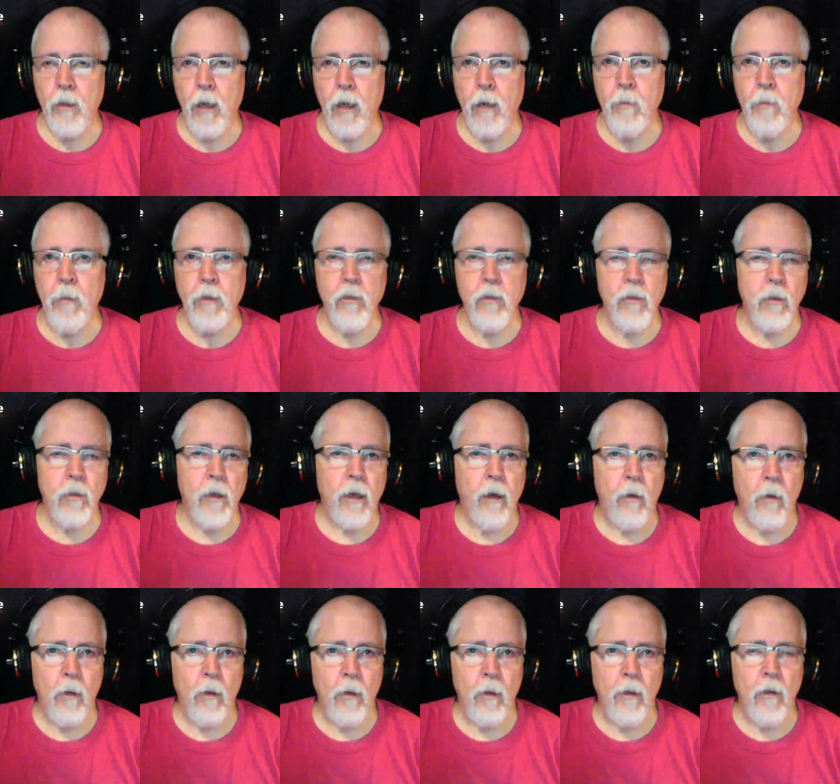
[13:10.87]
I'm not sure how
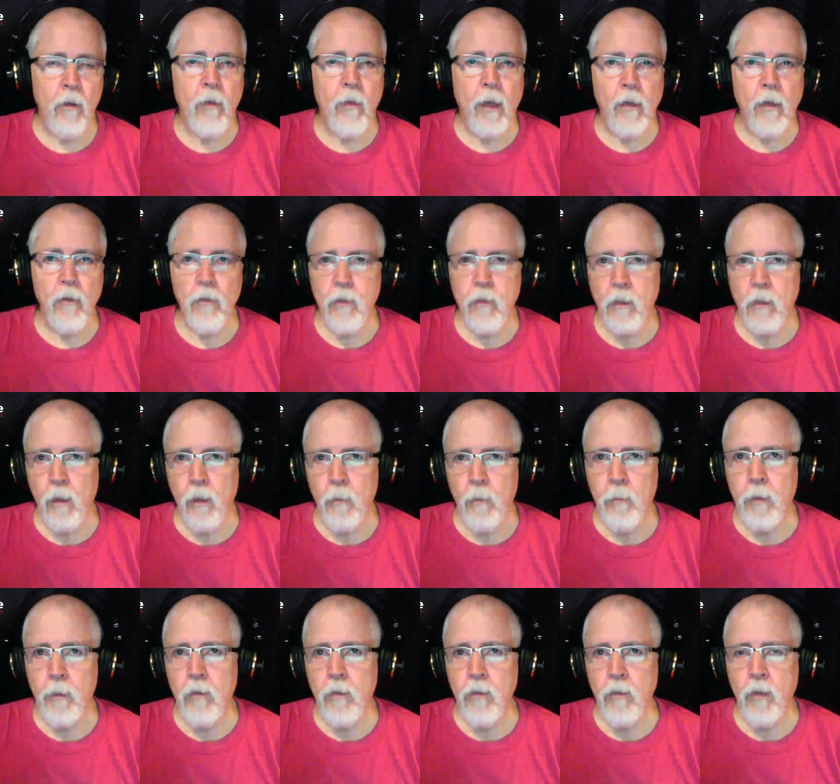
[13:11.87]
clear that is to
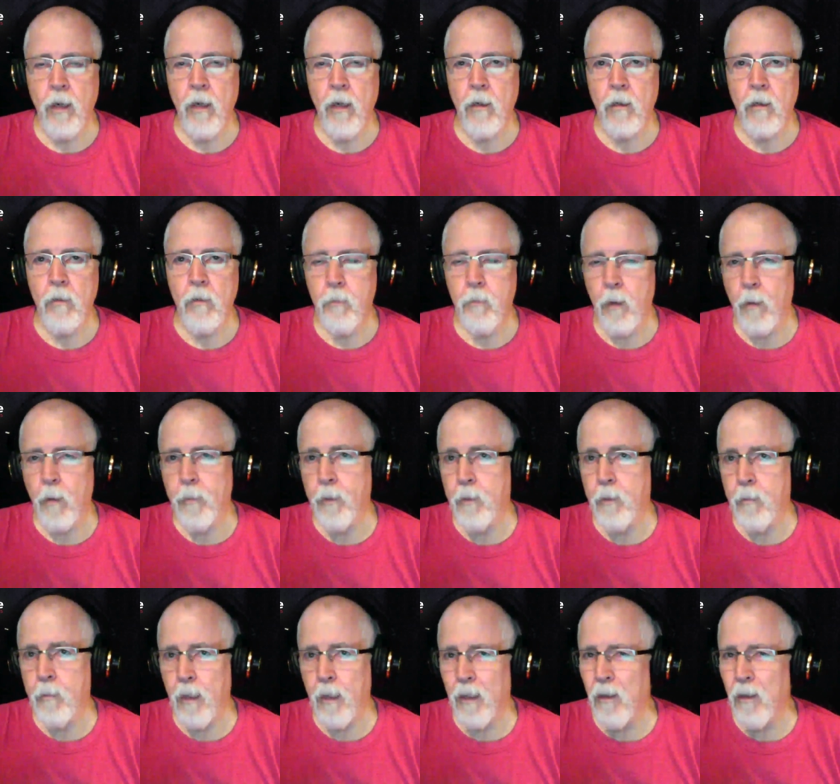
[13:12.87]
companies yet. It's
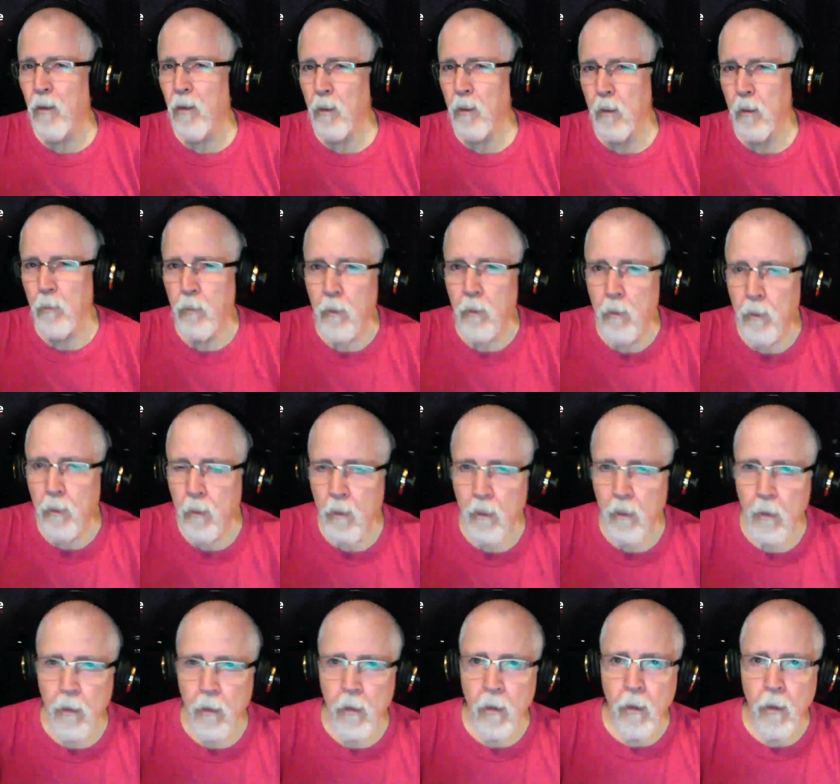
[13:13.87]
probably getting clearer,
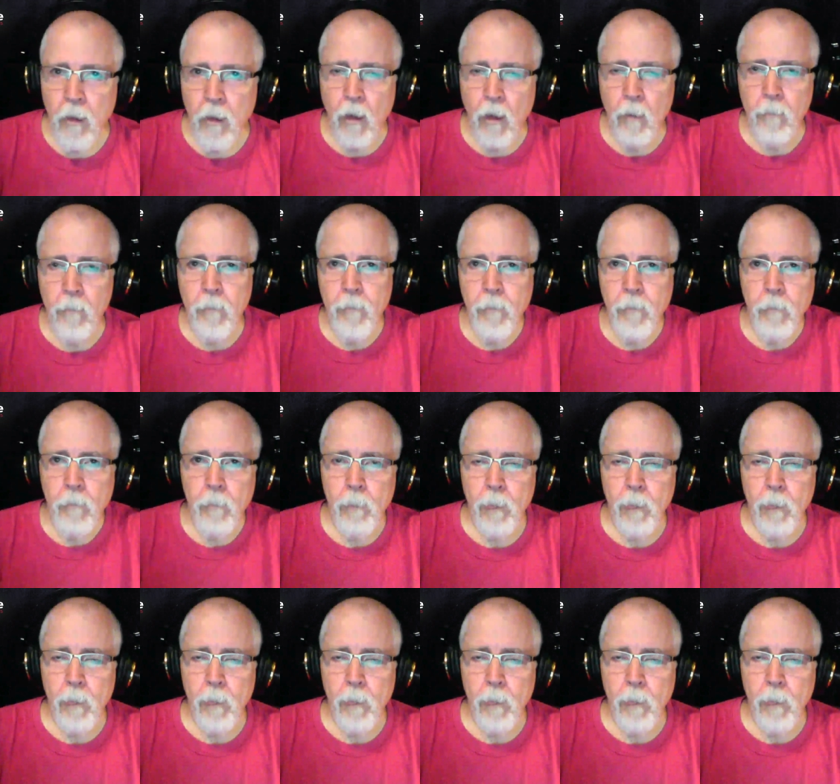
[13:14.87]
um,